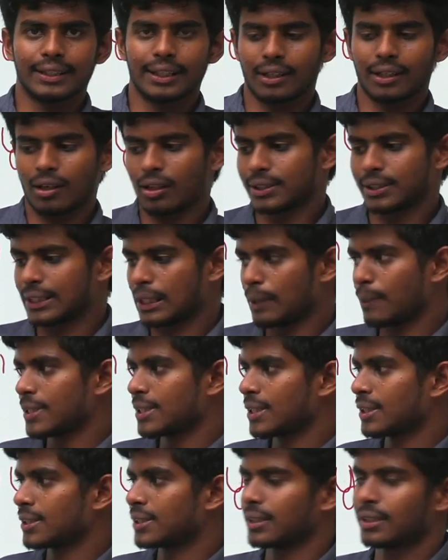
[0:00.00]
the
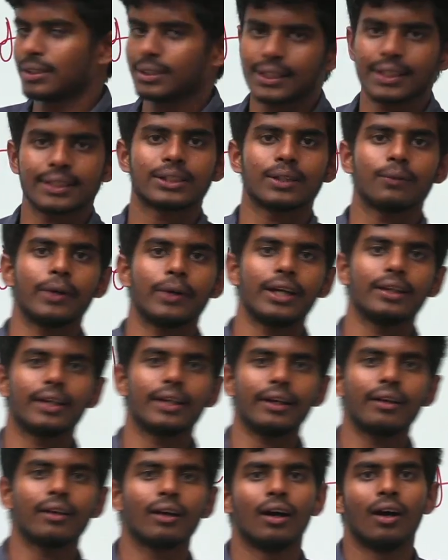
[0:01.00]
syllabus is in such a way
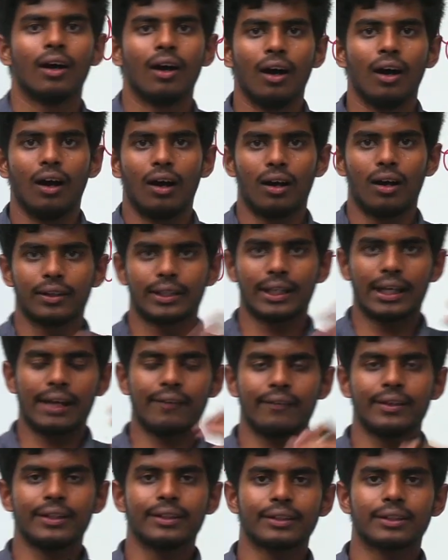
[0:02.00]
that the
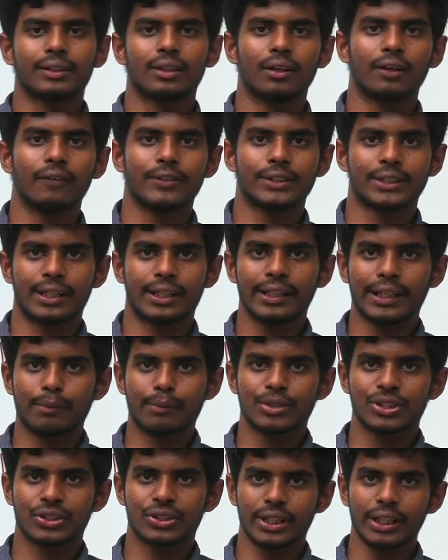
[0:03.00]
11th physical
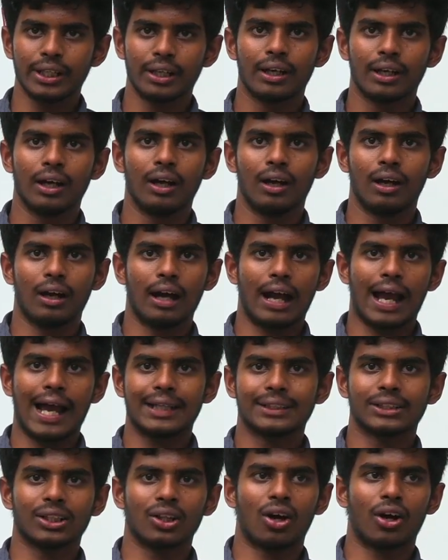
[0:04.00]
chemistry
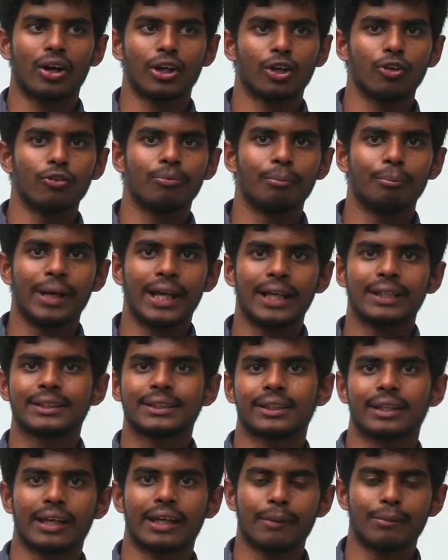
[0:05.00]
has a lot of
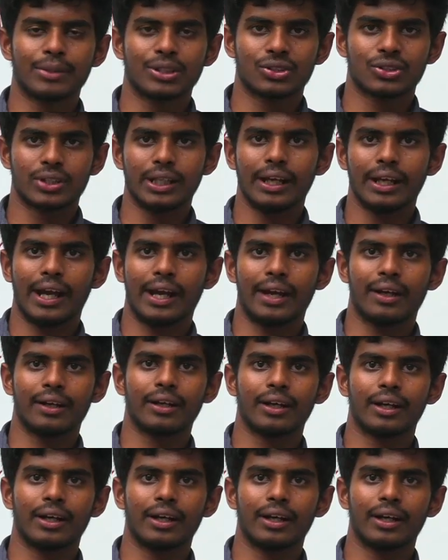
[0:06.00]
basic chemistry, and